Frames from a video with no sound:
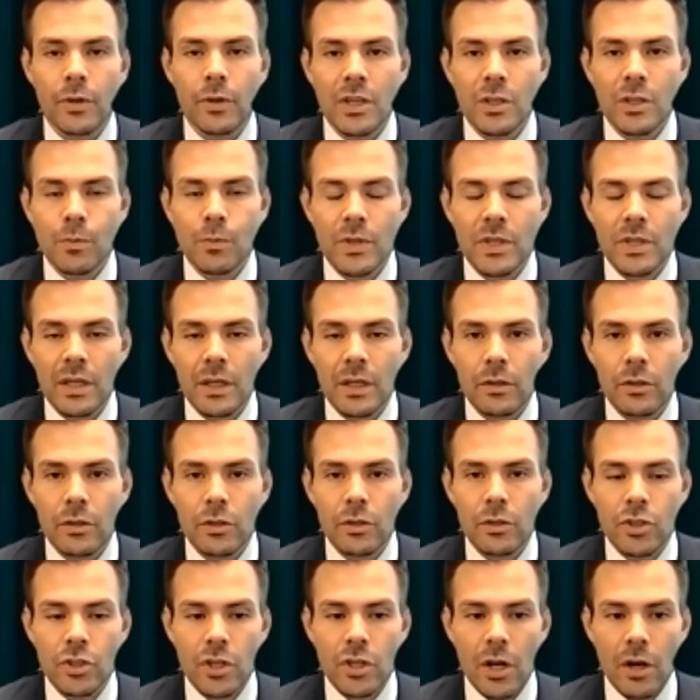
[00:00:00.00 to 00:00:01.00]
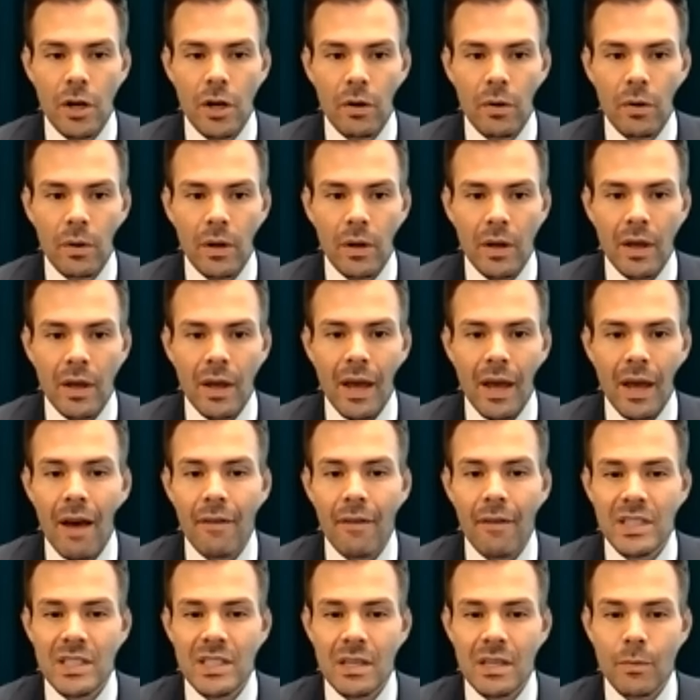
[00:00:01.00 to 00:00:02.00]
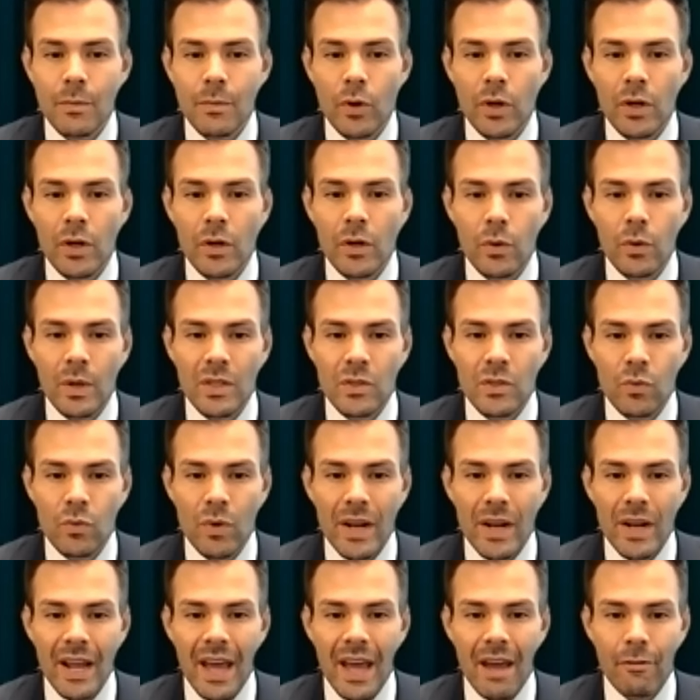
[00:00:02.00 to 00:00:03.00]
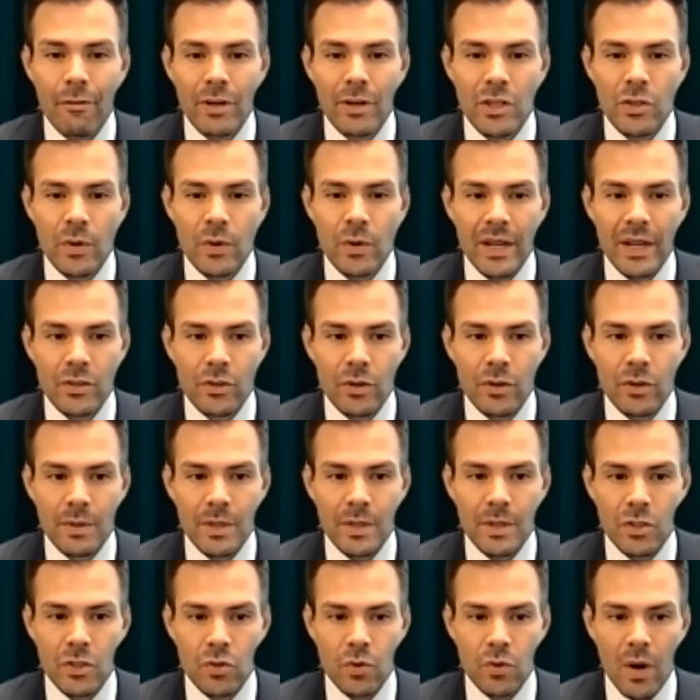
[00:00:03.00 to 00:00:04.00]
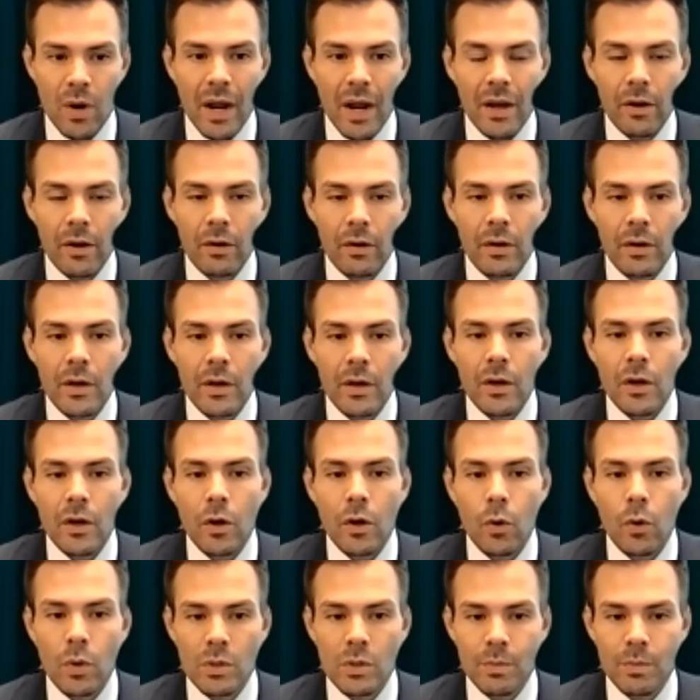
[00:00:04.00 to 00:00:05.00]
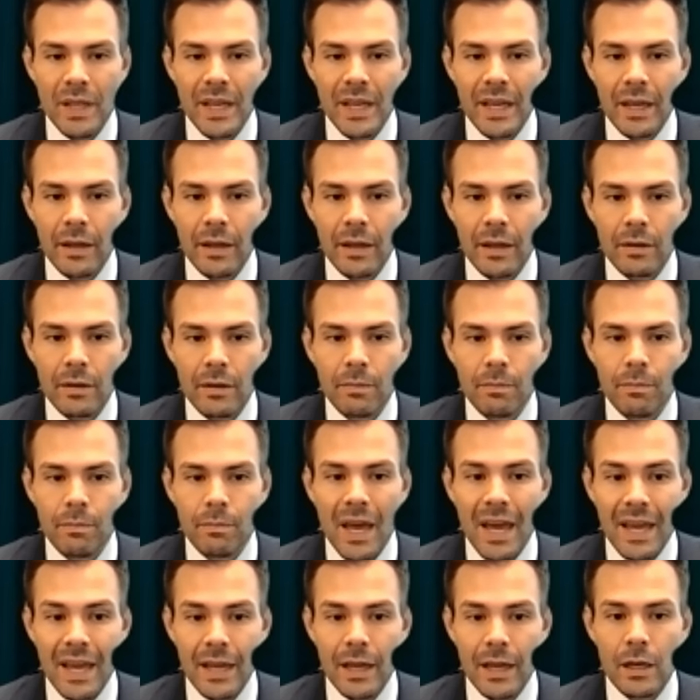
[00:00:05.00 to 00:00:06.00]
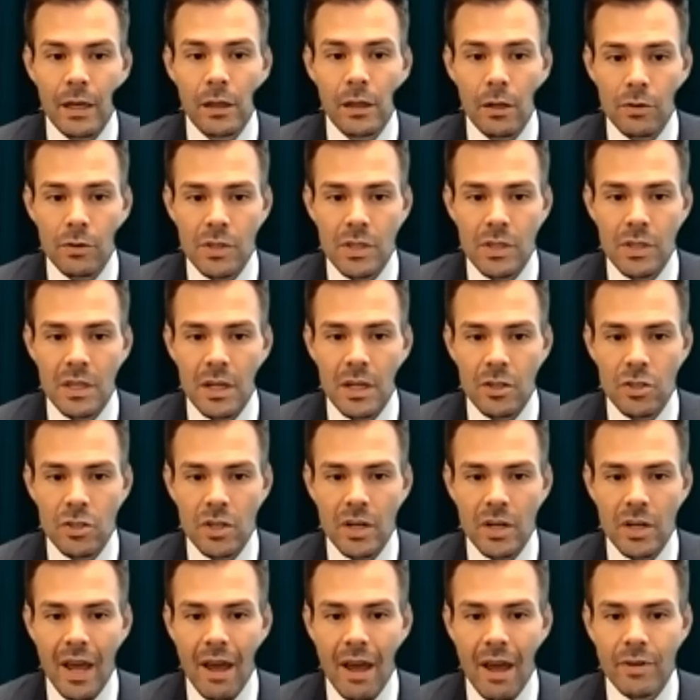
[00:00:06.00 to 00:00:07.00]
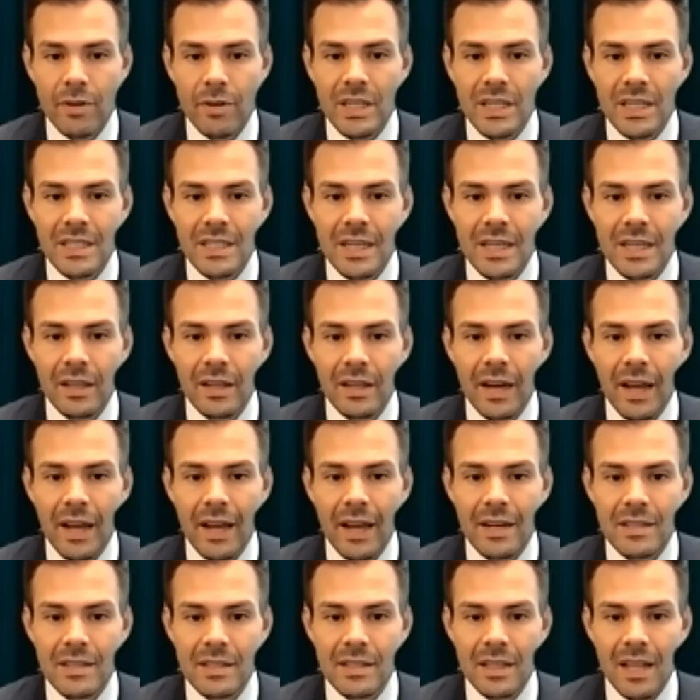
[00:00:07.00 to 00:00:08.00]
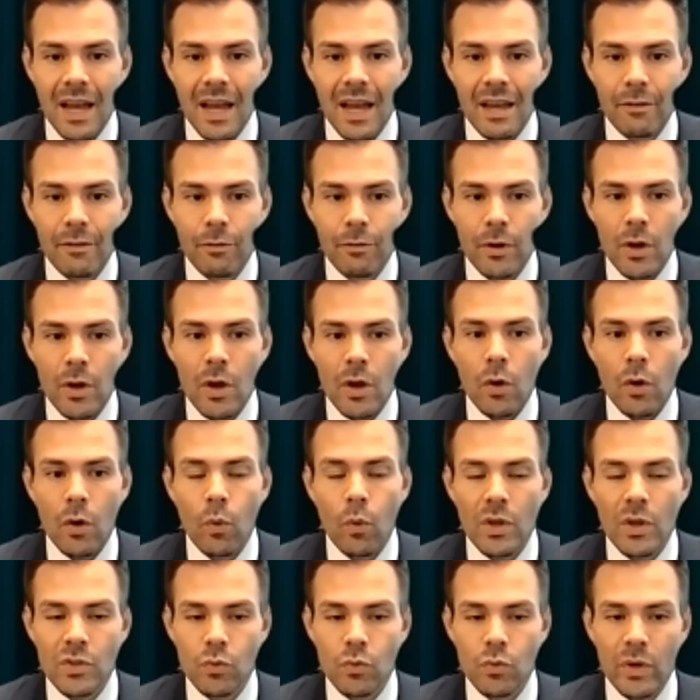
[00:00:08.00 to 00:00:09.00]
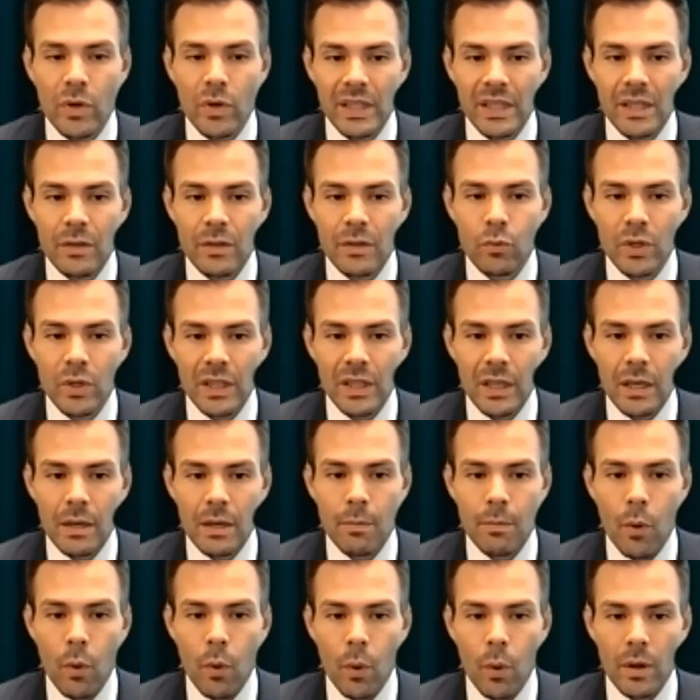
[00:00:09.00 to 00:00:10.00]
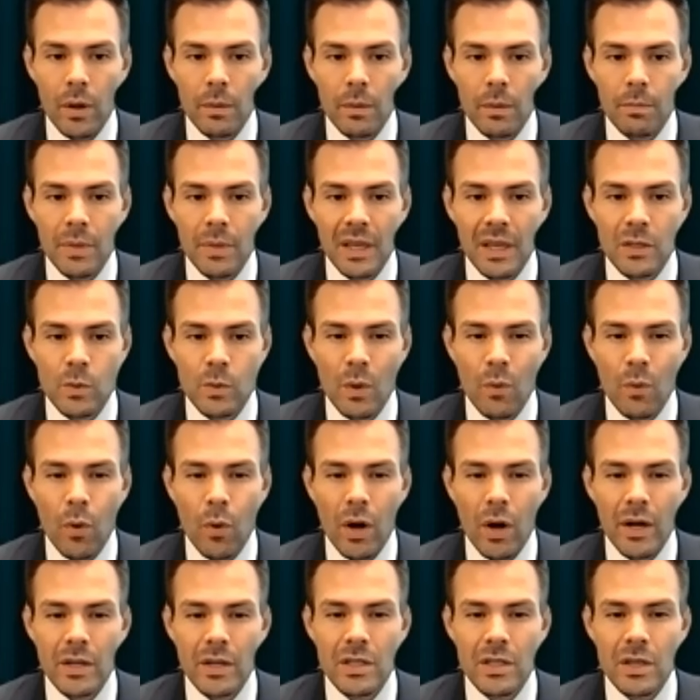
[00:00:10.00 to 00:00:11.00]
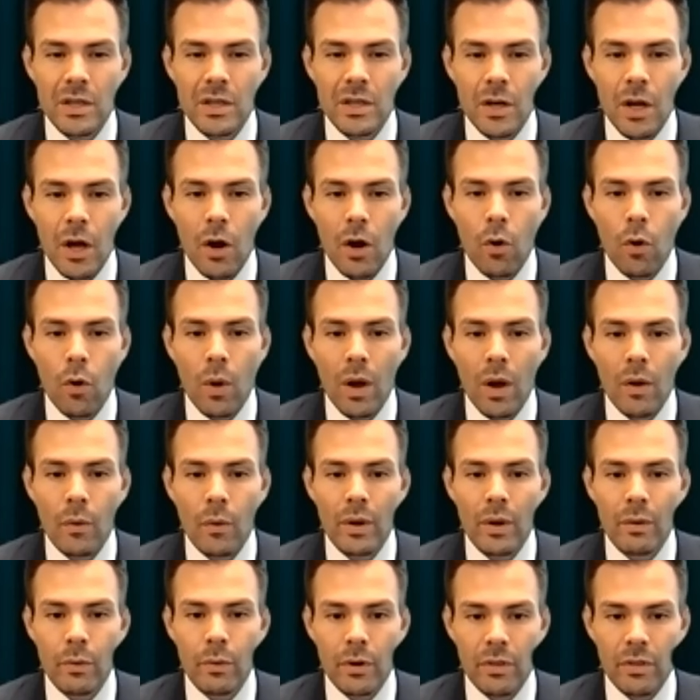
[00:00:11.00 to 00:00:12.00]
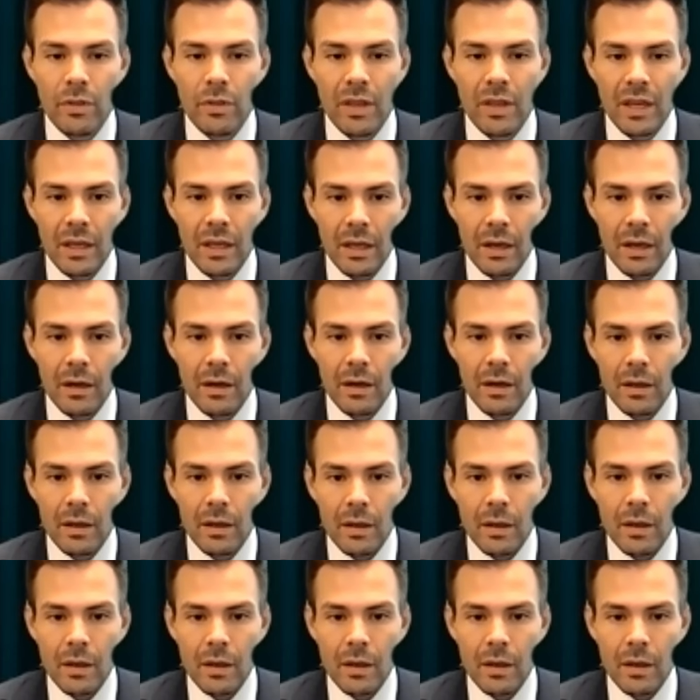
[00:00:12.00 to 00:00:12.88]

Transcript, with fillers: For this particular show, having someone who has read every transcript of the trial, who was playing, paying close attention to every detail in Anna's life, was really, really important, because we wanted to know what we were thinking.